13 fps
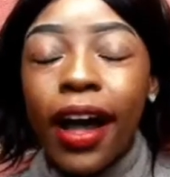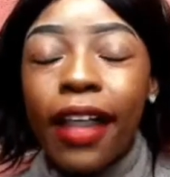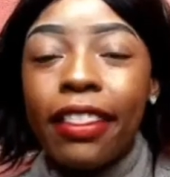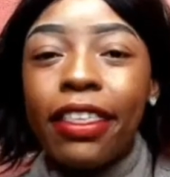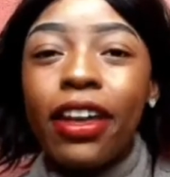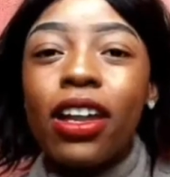
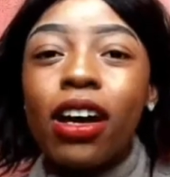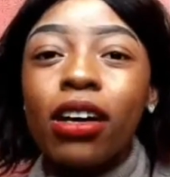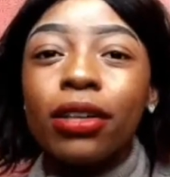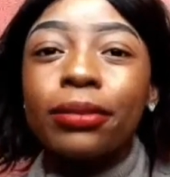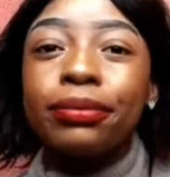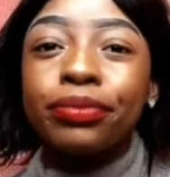And
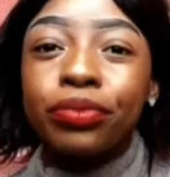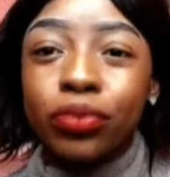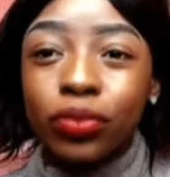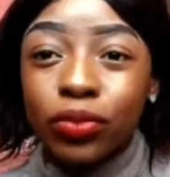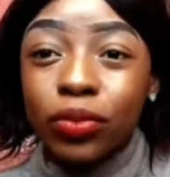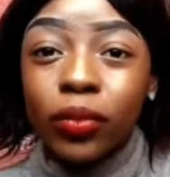then
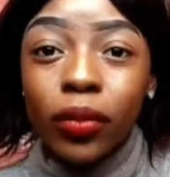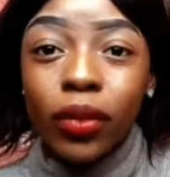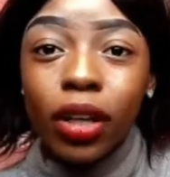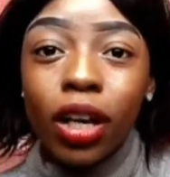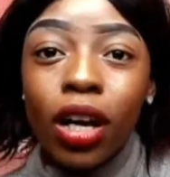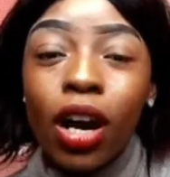
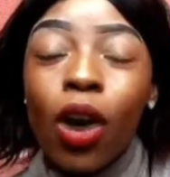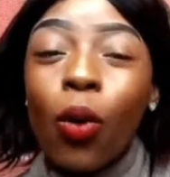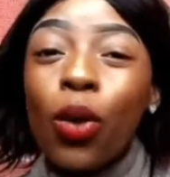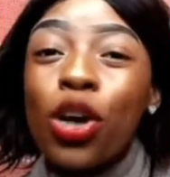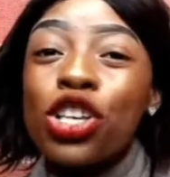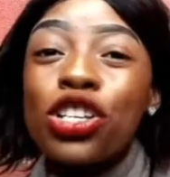
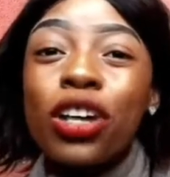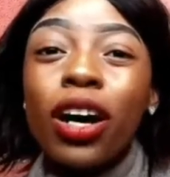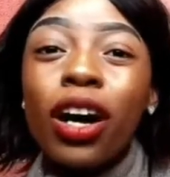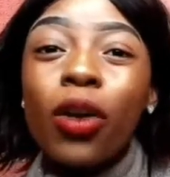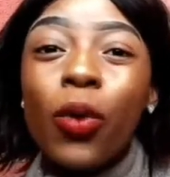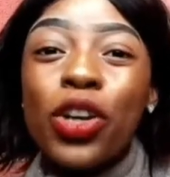when
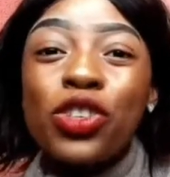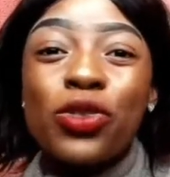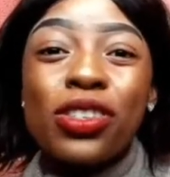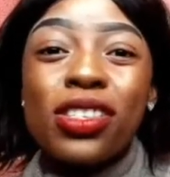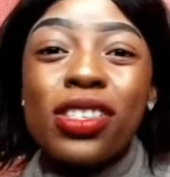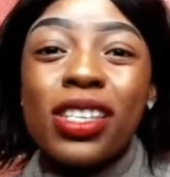
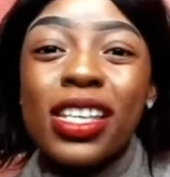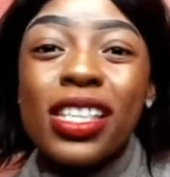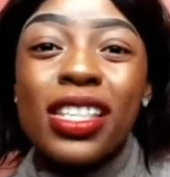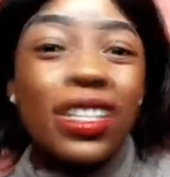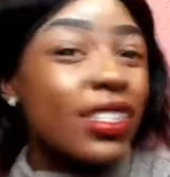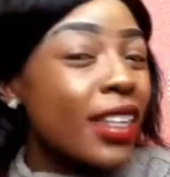you
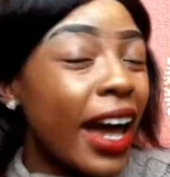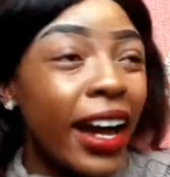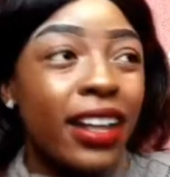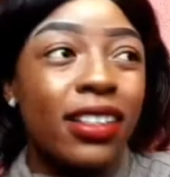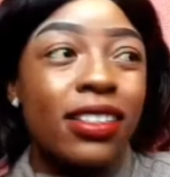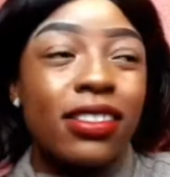see these
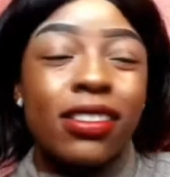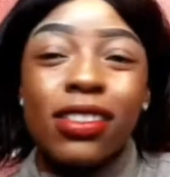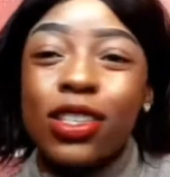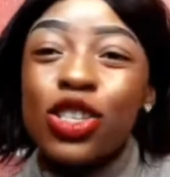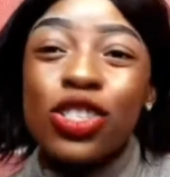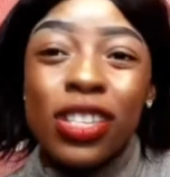
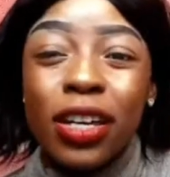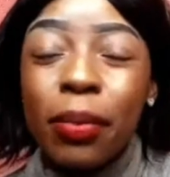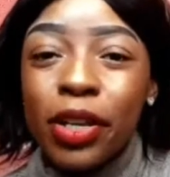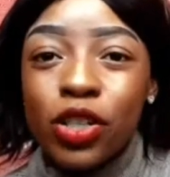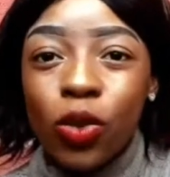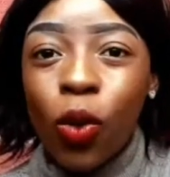signs,
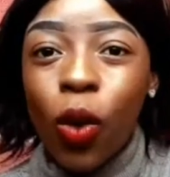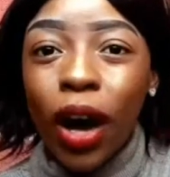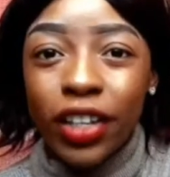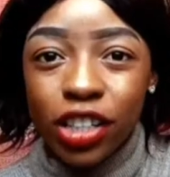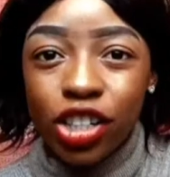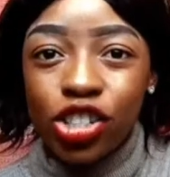seek
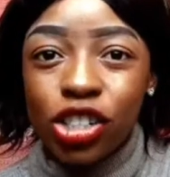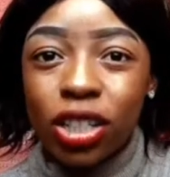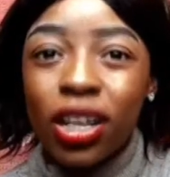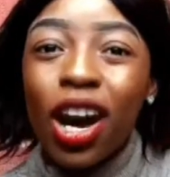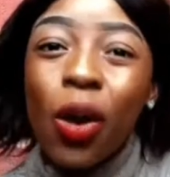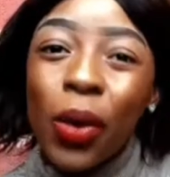medical
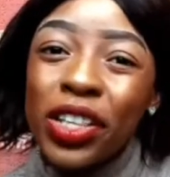attention.